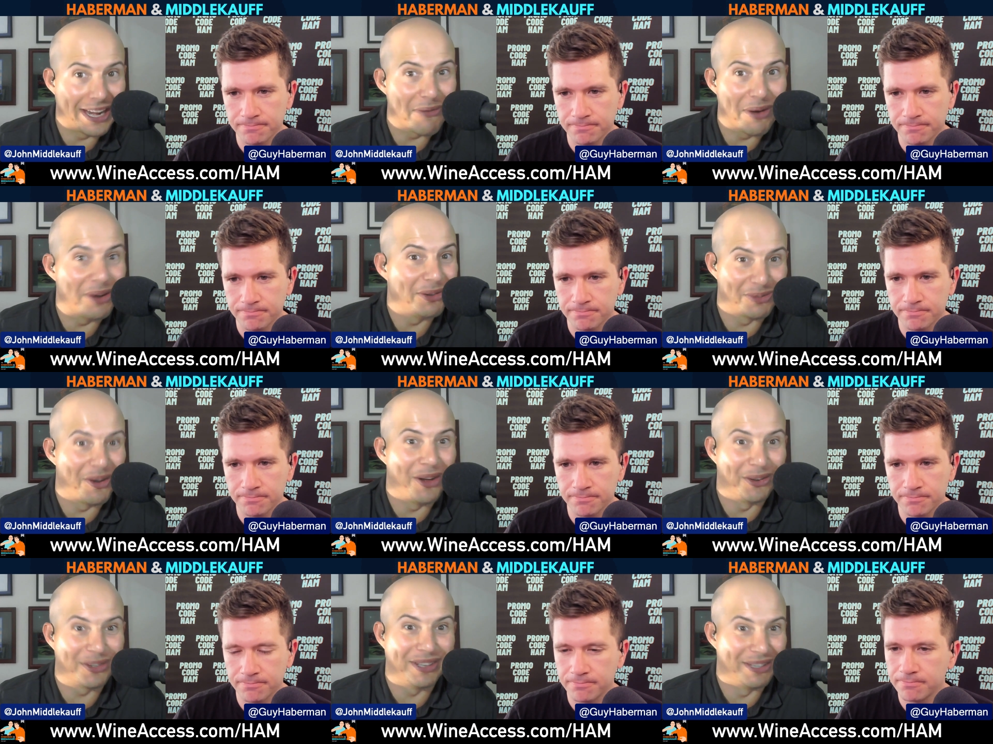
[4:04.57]
Speaker 1: anyone who's
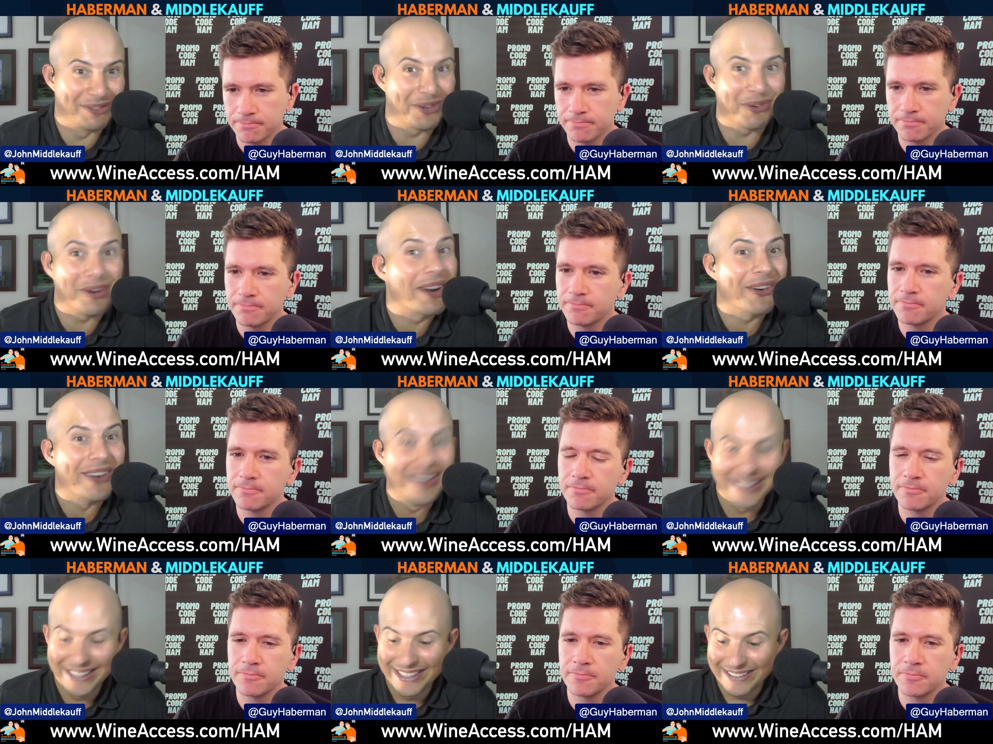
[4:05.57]
followed Cliff's career,
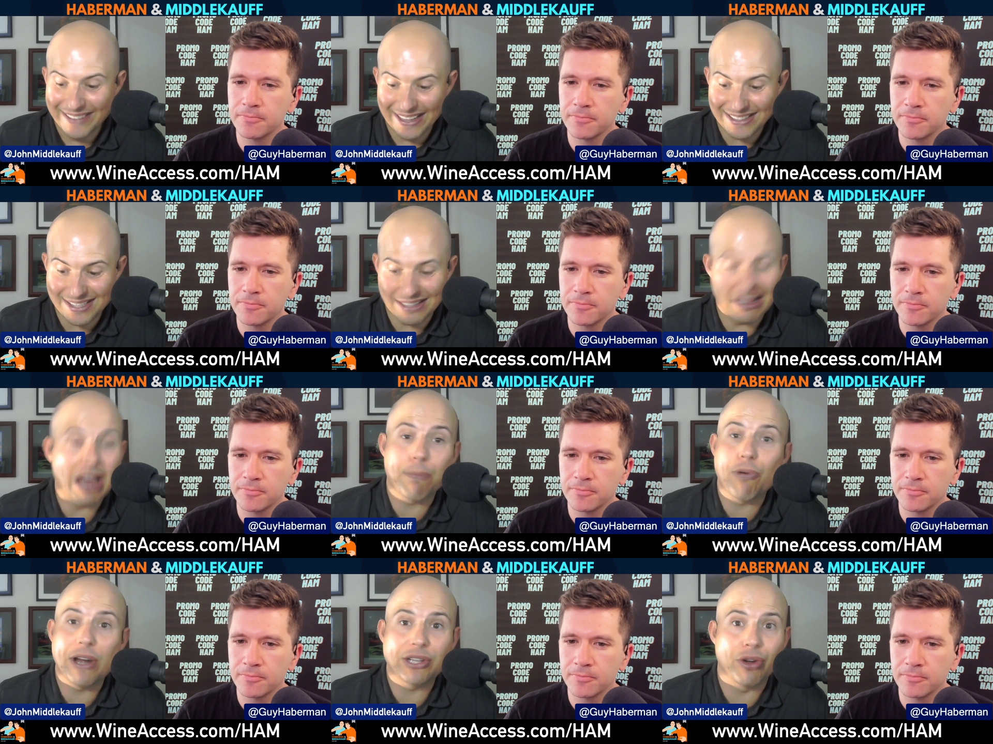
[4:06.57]
that's a lot of
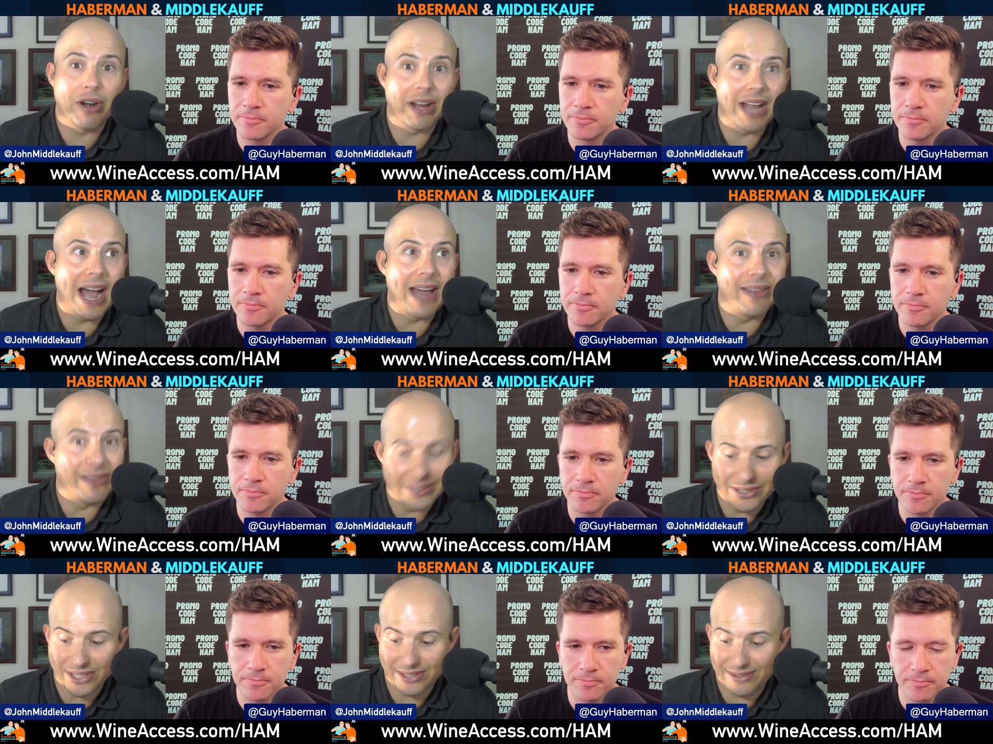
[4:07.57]
pressure on a guy that
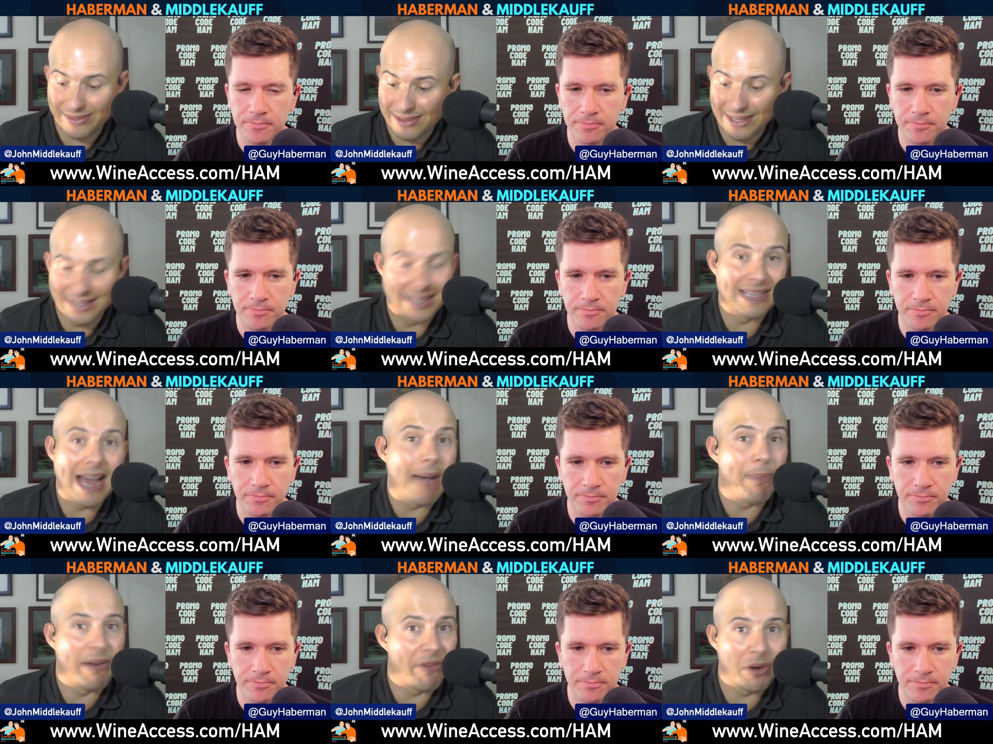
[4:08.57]
just has
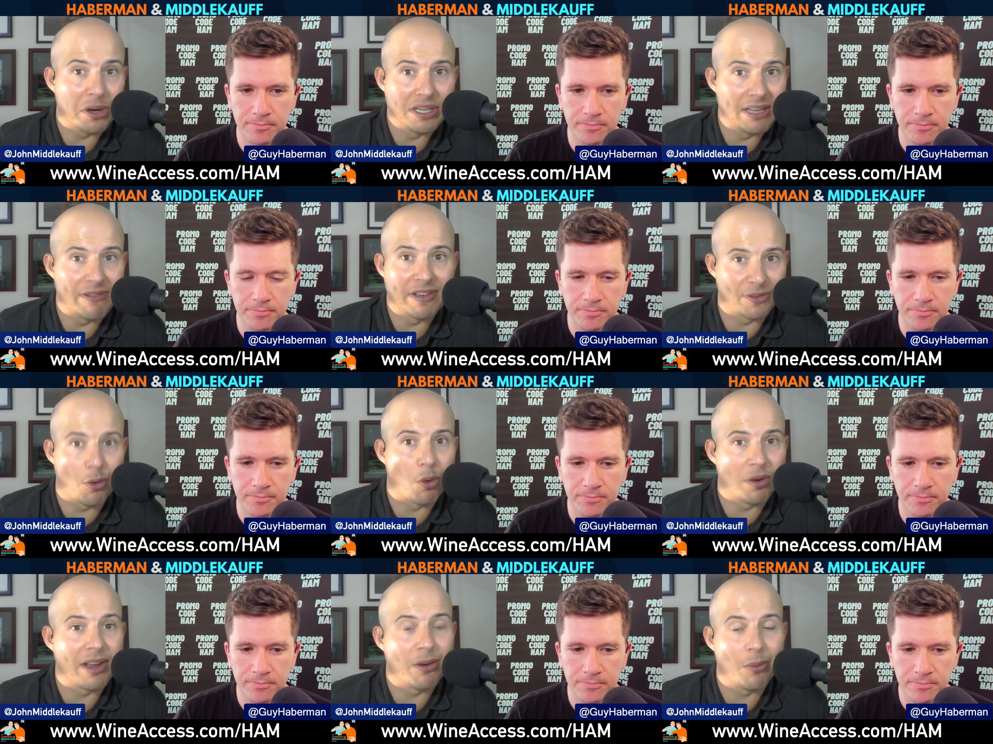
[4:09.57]
not been a very good defensive
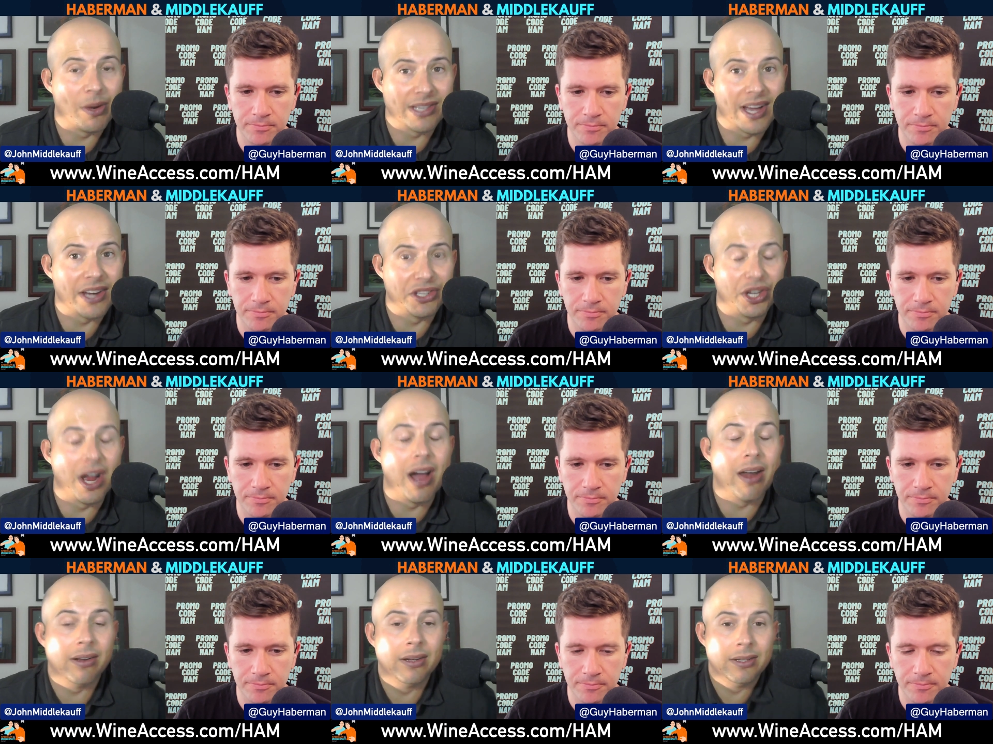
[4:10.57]
Speaker 2: coordinator when he's got a
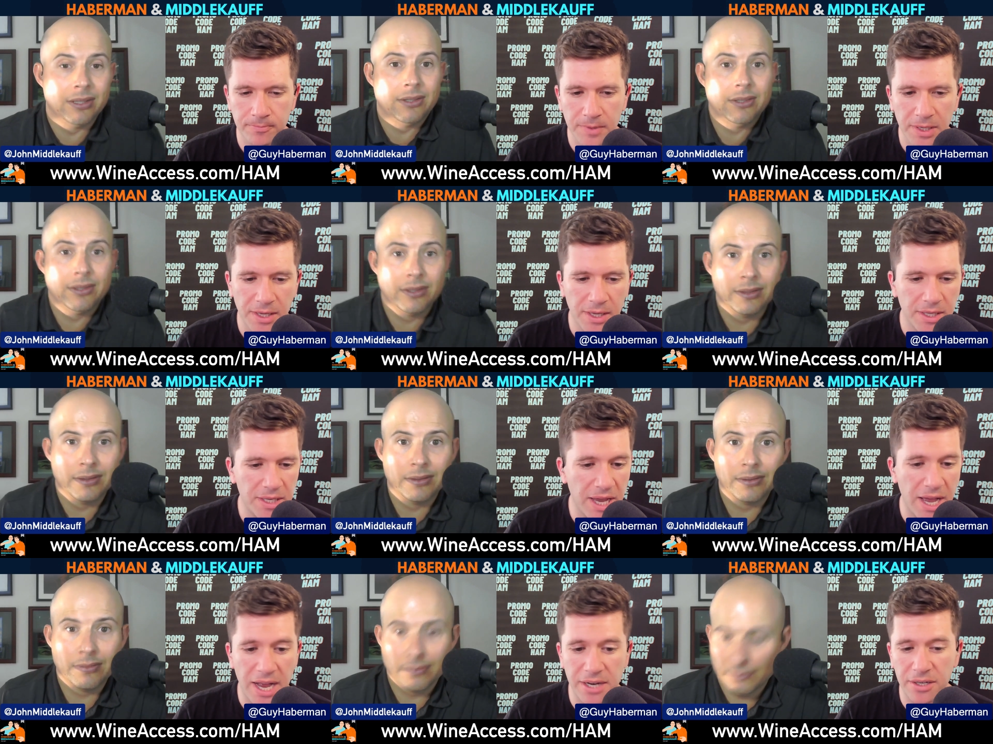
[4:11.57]
shot.
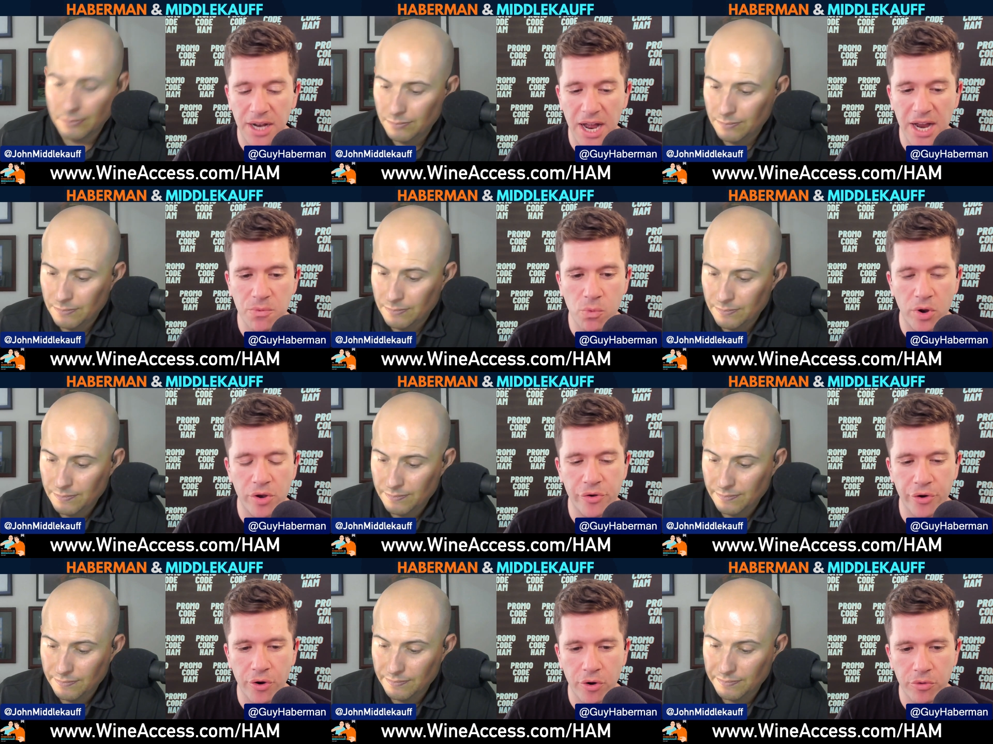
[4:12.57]
Yeah, I I
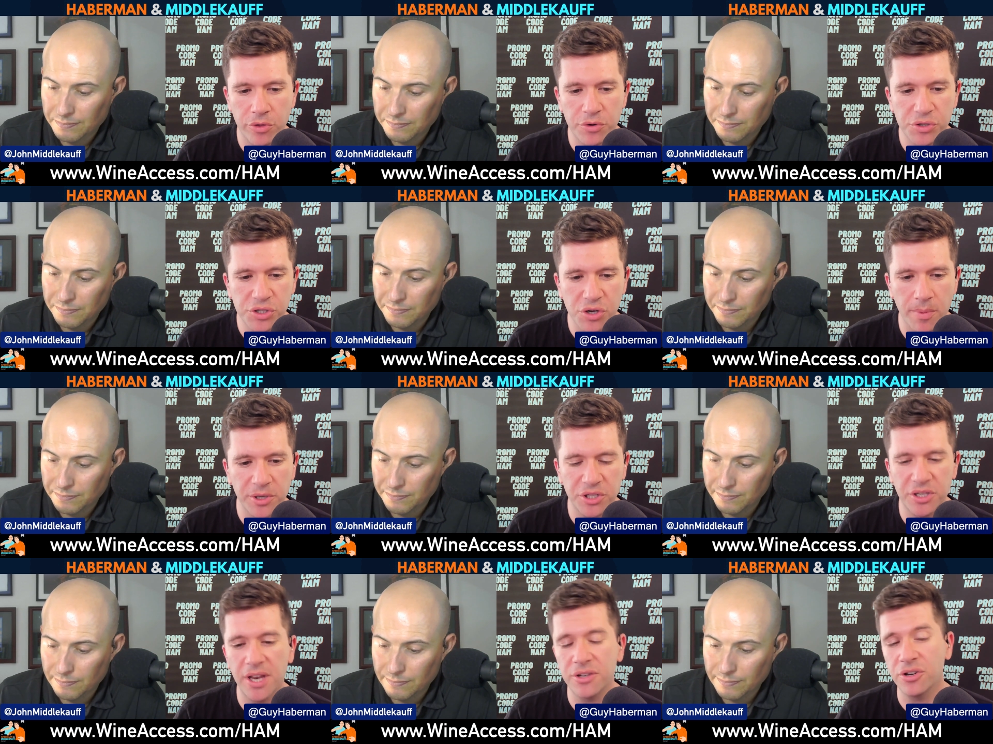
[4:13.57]
wonder. There's so much
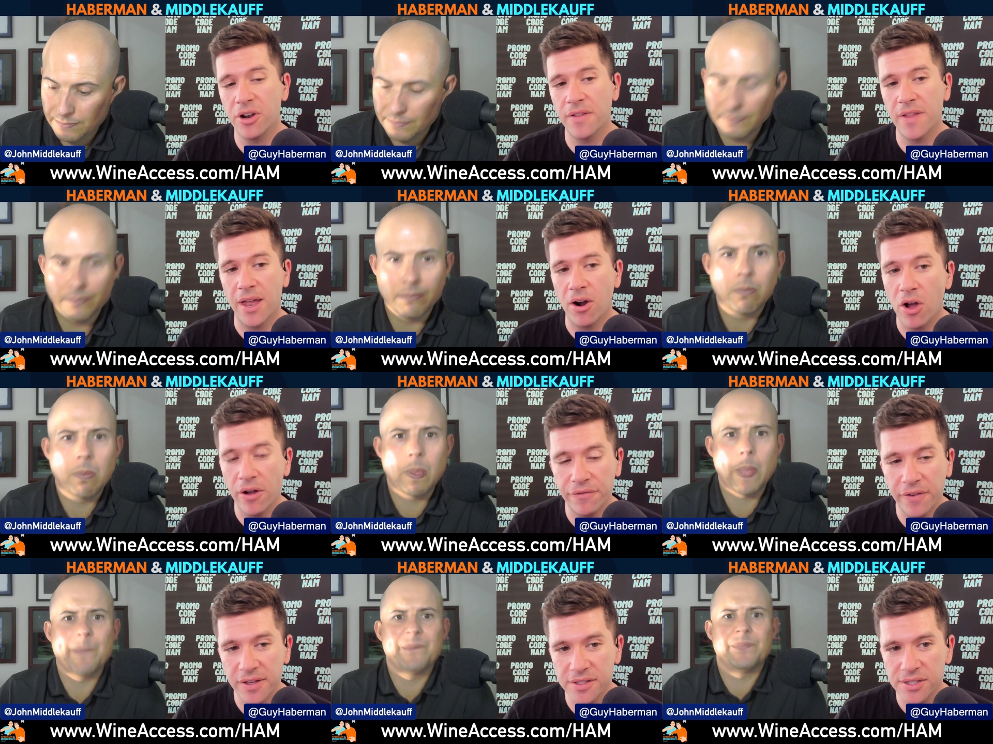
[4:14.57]
attention on that
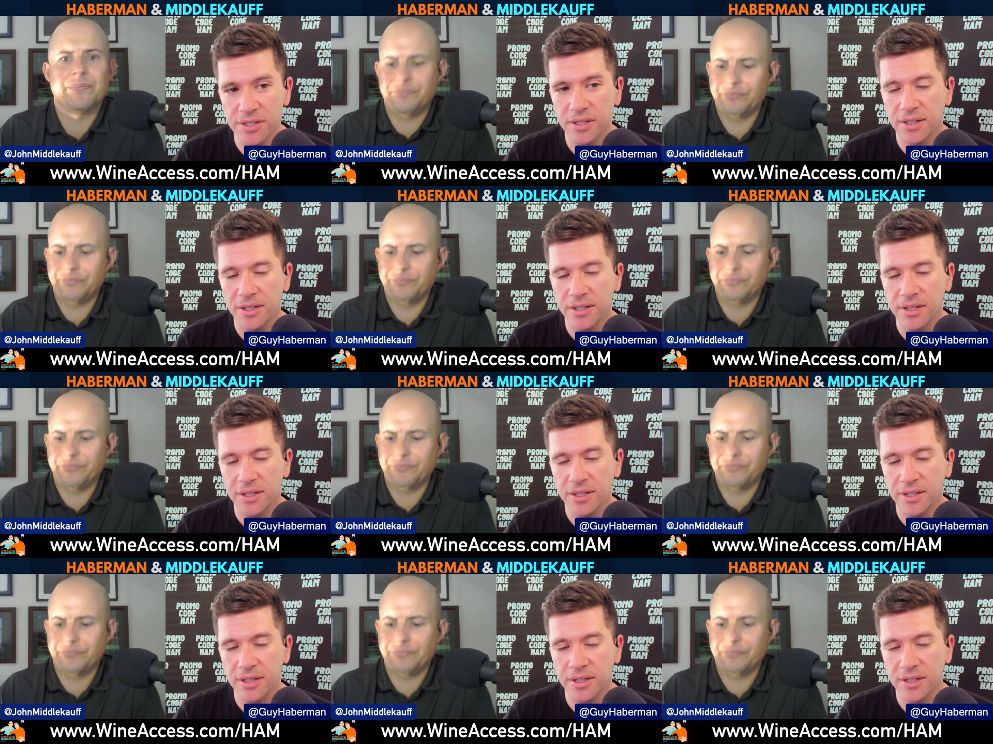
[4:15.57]
offense.